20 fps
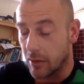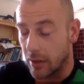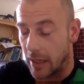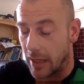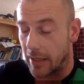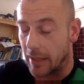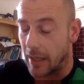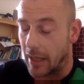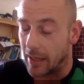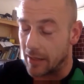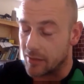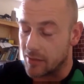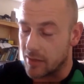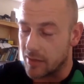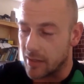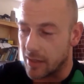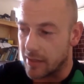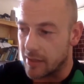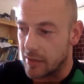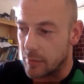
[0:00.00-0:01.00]

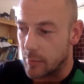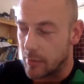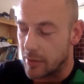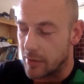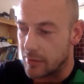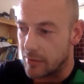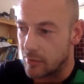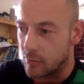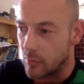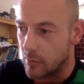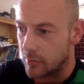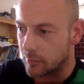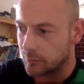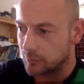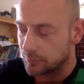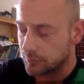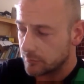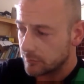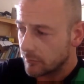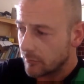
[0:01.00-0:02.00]
actually Danish players as
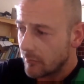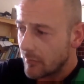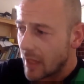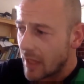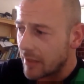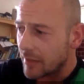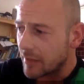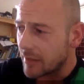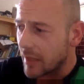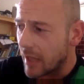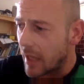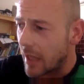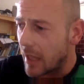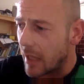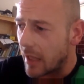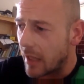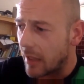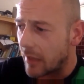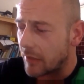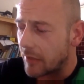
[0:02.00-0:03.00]
well,
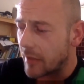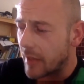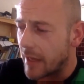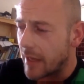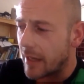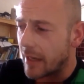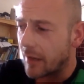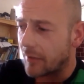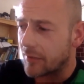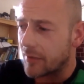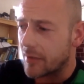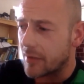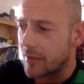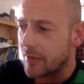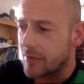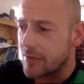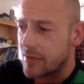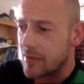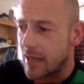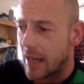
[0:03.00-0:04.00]
they'll
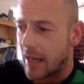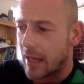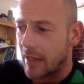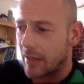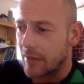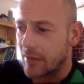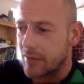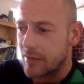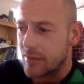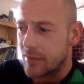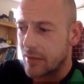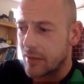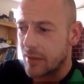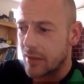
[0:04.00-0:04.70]
understand